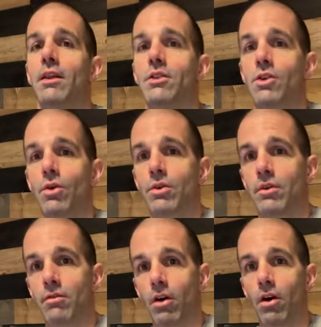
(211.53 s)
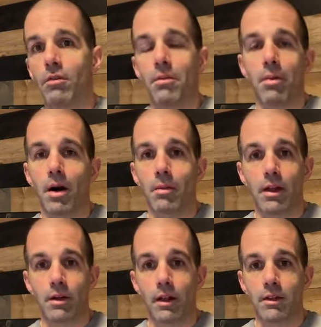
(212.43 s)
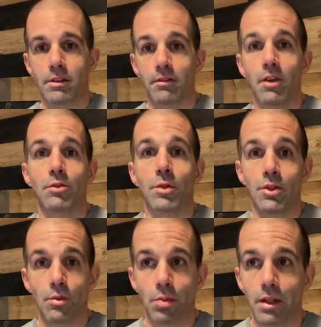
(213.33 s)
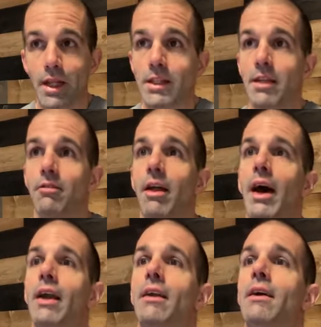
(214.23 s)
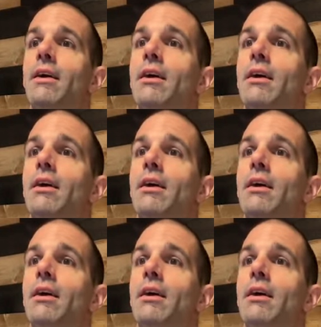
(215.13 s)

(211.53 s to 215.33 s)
that don't involve a barbell and all that stuff, because we do plenty of that.